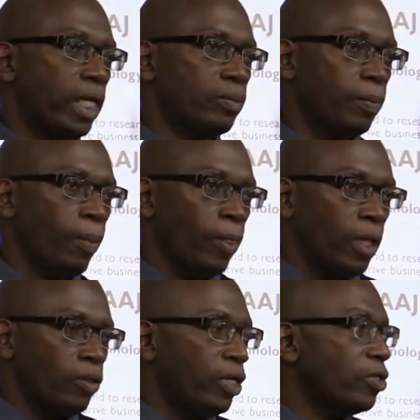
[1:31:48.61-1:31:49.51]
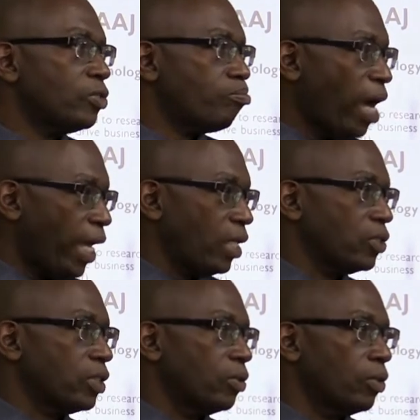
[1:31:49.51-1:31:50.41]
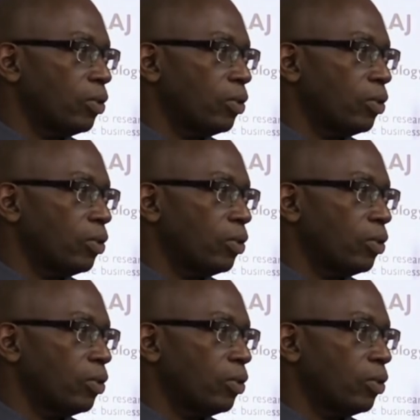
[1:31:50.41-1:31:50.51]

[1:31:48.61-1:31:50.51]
right? There's bias.